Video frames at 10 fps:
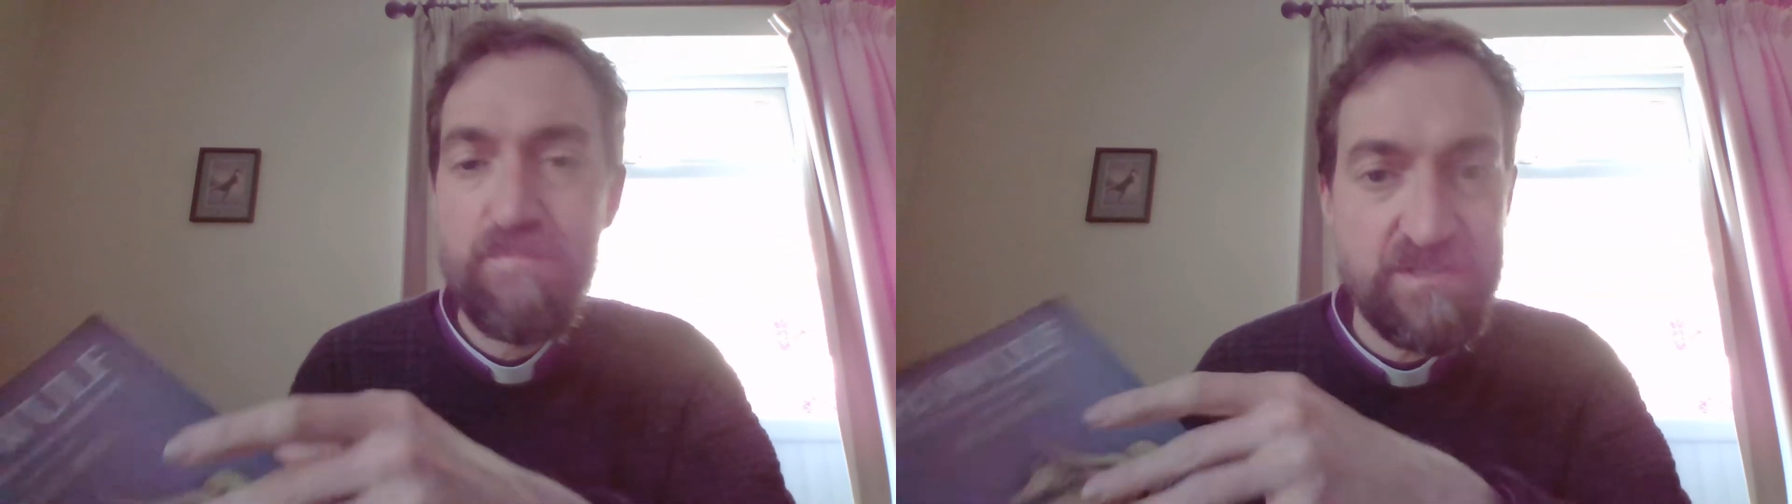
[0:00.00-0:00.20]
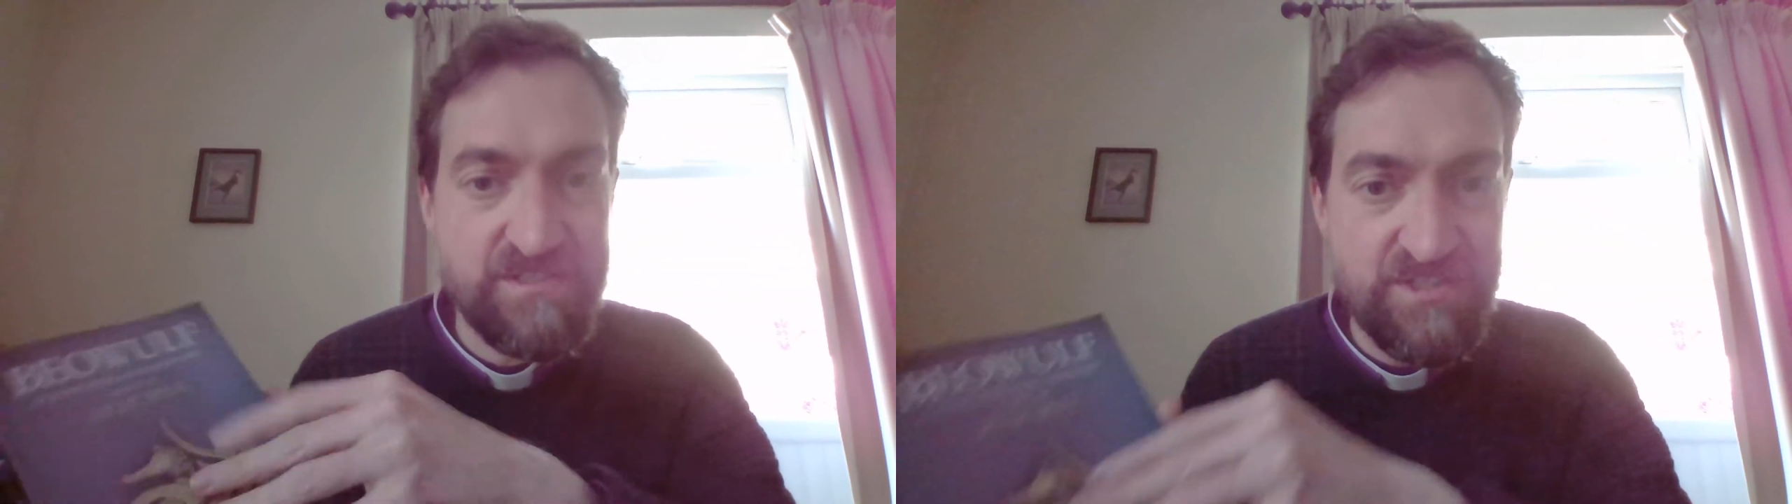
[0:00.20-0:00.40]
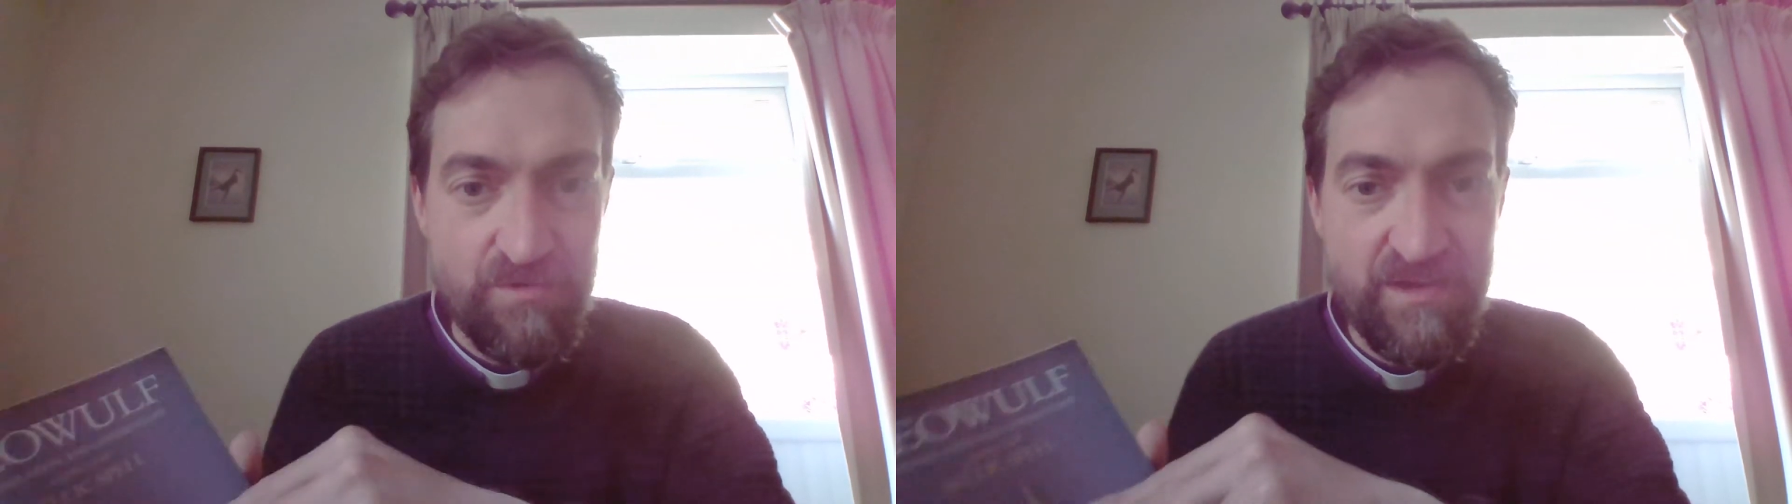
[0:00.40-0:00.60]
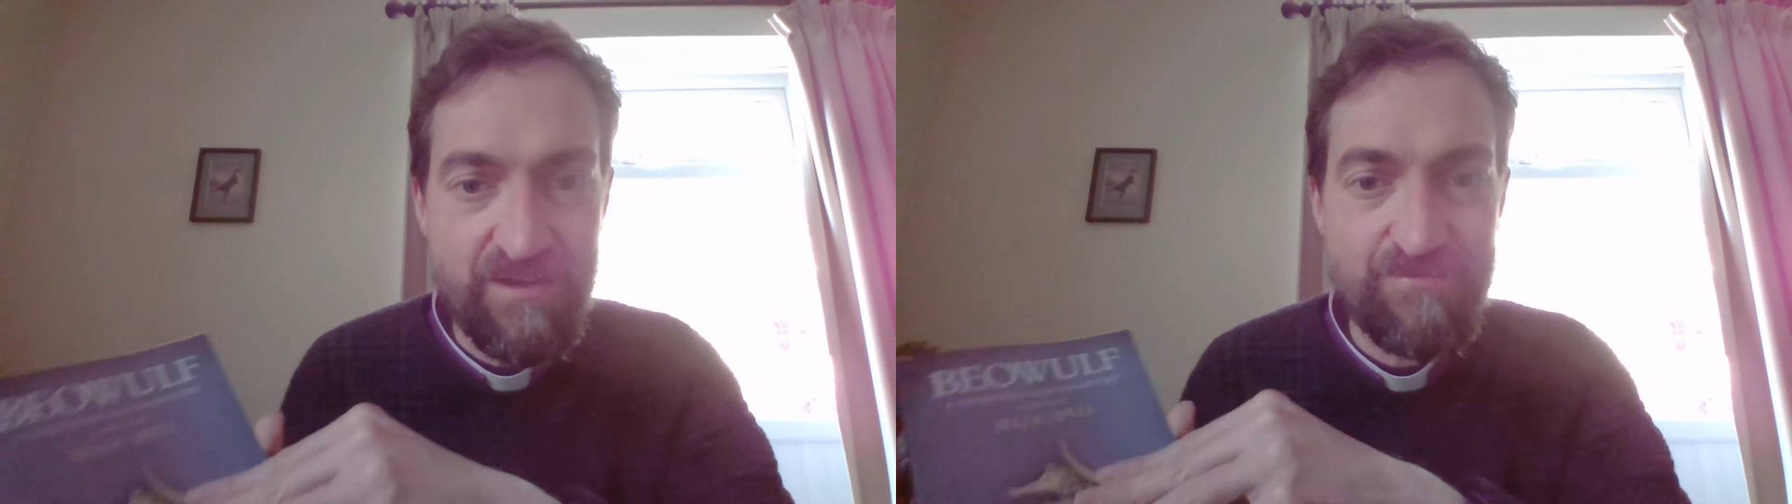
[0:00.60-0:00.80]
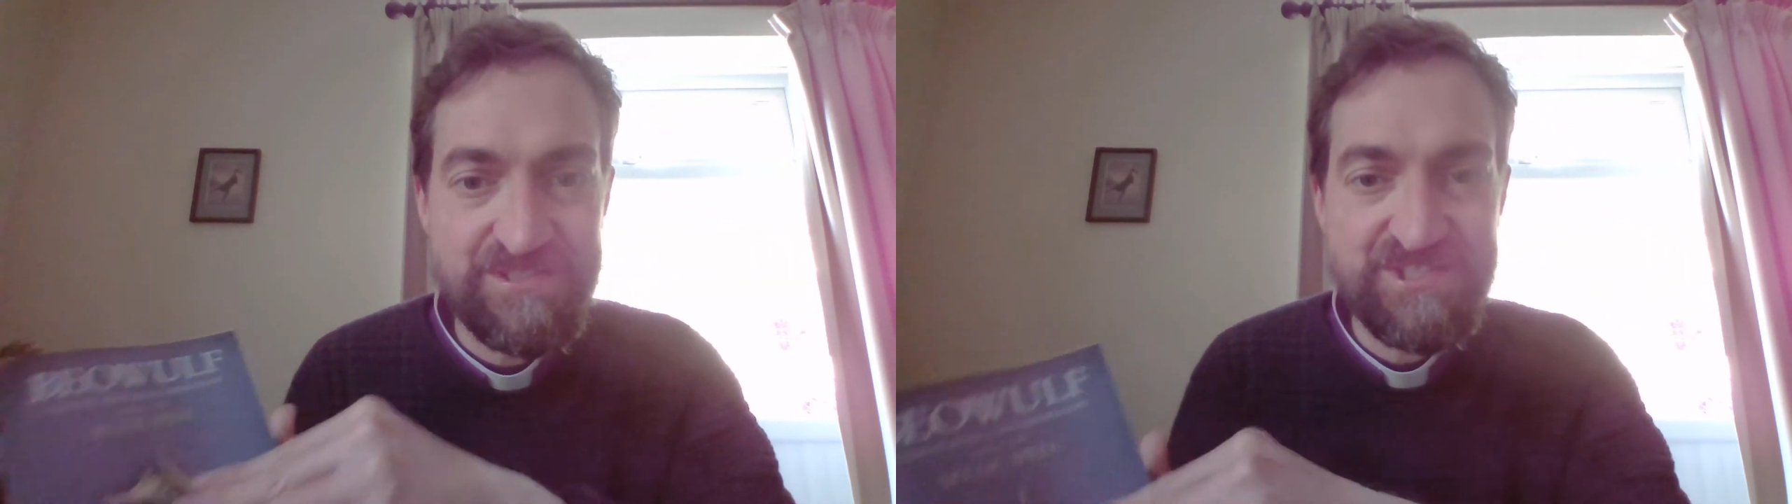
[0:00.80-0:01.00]
but
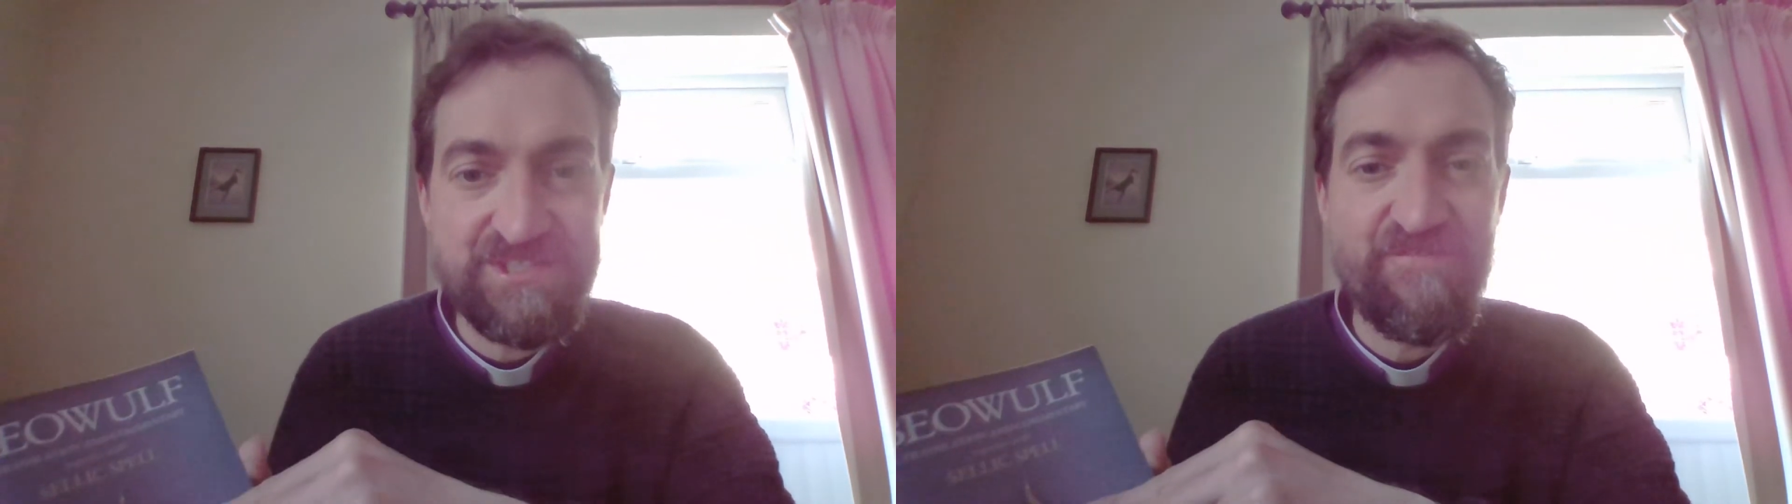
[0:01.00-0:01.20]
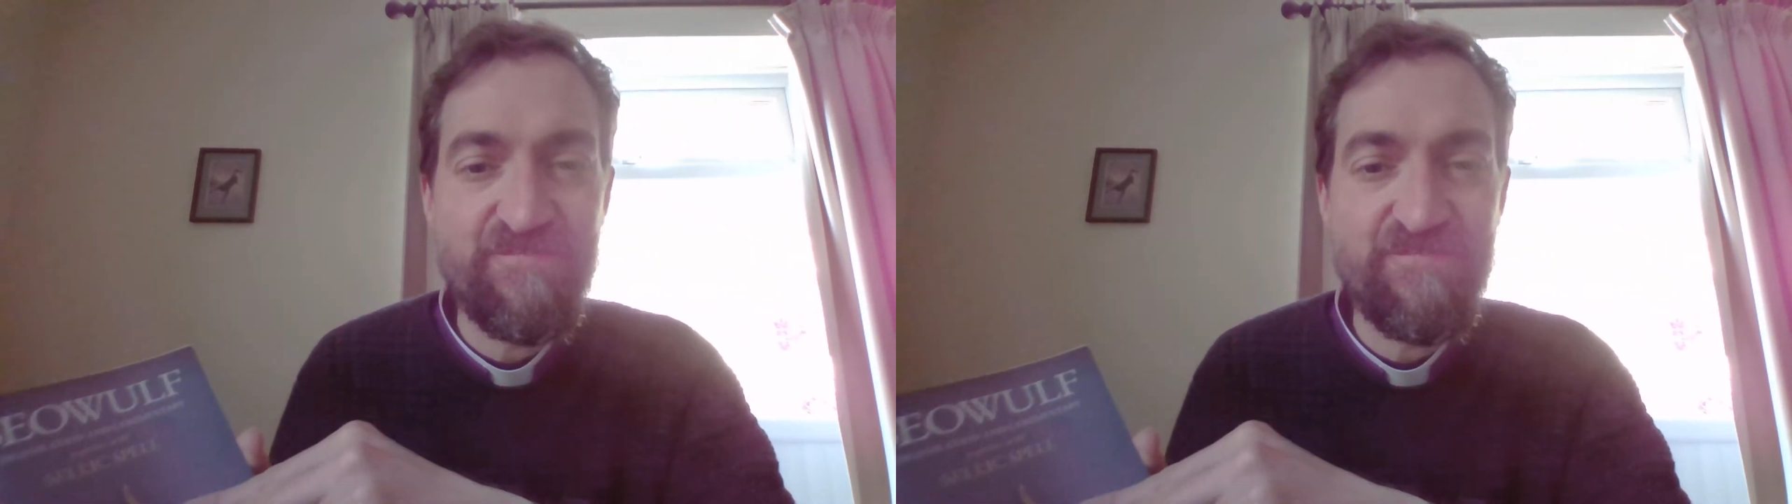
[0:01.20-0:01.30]
Tolkien was